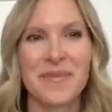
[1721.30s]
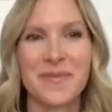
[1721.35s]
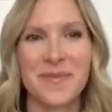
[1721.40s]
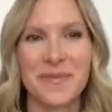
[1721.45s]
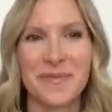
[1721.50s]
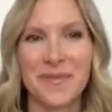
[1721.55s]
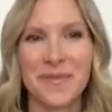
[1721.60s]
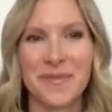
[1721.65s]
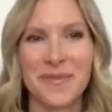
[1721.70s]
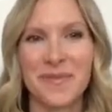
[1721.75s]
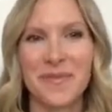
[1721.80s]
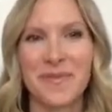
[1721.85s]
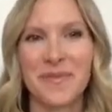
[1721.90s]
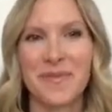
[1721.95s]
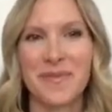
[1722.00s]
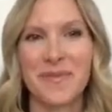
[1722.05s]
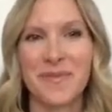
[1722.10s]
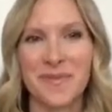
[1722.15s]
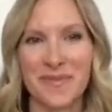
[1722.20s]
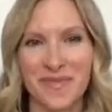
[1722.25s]

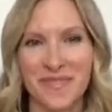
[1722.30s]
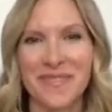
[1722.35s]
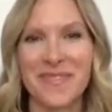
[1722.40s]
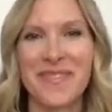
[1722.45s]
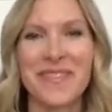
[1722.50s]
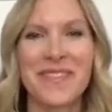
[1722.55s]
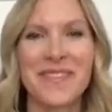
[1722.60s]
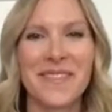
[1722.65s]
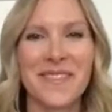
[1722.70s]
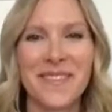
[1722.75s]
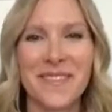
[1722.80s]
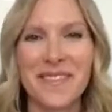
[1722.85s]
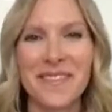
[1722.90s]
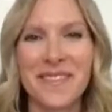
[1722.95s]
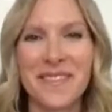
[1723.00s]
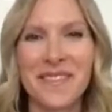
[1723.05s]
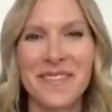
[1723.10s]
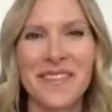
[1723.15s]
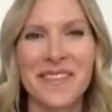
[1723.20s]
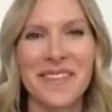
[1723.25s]

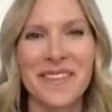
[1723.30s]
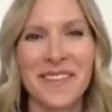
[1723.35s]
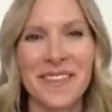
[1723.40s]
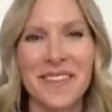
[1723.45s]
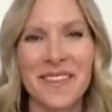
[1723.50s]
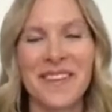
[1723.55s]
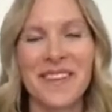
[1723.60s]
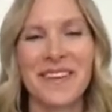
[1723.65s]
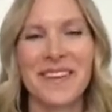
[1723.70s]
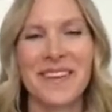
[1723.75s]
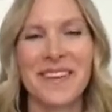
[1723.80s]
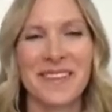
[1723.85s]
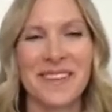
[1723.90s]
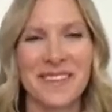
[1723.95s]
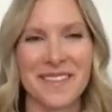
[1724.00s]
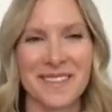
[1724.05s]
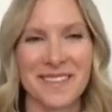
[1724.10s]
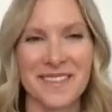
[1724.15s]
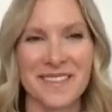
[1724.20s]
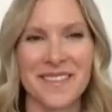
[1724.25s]

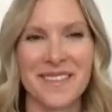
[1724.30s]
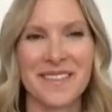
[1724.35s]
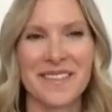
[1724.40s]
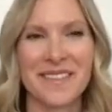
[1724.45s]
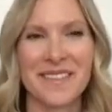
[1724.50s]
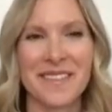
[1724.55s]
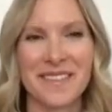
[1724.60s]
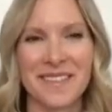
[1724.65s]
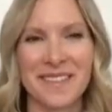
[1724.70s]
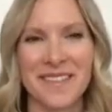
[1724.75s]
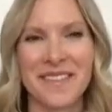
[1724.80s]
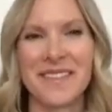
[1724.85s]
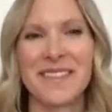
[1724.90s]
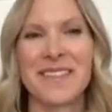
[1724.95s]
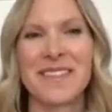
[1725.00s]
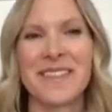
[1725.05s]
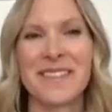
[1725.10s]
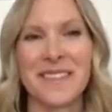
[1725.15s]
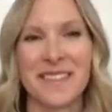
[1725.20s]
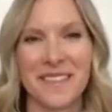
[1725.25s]

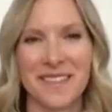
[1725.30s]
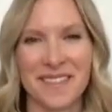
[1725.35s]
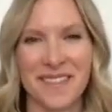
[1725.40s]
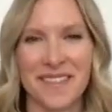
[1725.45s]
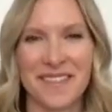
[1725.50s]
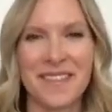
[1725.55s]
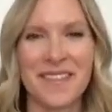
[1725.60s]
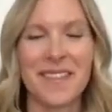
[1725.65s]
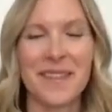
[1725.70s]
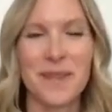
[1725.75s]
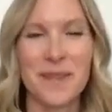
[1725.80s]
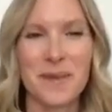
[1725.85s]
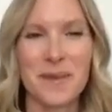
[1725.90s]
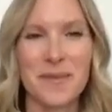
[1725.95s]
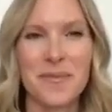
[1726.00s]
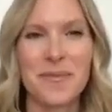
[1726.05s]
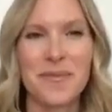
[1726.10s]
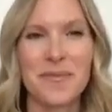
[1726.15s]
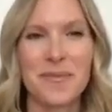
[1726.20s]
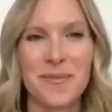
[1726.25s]

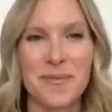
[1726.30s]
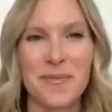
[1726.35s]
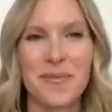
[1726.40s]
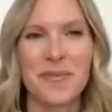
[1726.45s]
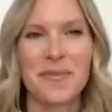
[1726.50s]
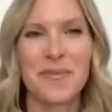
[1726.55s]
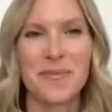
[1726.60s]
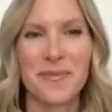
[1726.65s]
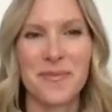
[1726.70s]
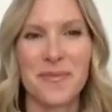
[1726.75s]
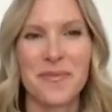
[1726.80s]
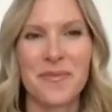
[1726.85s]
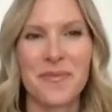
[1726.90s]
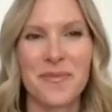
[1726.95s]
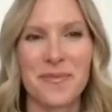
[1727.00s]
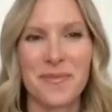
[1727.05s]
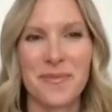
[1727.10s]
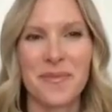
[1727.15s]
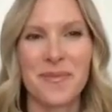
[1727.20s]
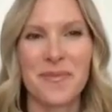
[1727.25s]

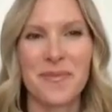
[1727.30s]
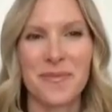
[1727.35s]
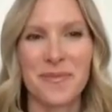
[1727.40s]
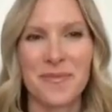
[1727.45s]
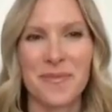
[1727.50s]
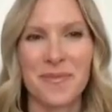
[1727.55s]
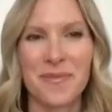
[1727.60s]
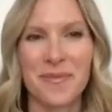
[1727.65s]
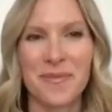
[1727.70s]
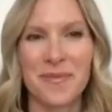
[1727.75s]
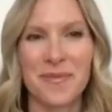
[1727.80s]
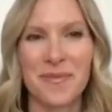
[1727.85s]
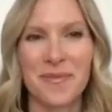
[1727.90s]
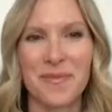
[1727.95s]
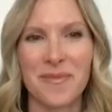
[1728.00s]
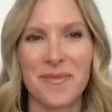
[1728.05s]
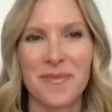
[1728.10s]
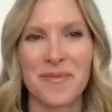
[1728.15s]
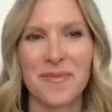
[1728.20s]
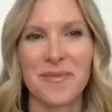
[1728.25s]

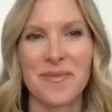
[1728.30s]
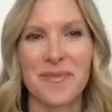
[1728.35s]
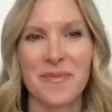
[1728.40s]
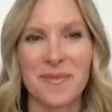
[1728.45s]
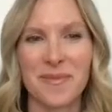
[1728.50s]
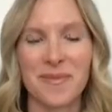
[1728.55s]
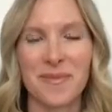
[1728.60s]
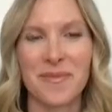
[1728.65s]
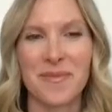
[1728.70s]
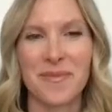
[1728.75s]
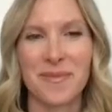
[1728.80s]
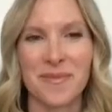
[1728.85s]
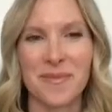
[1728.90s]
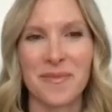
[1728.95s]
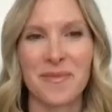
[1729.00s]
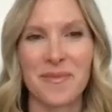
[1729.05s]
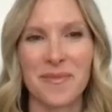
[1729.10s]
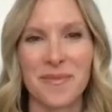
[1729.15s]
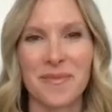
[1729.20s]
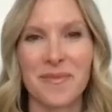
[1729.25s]
(silent)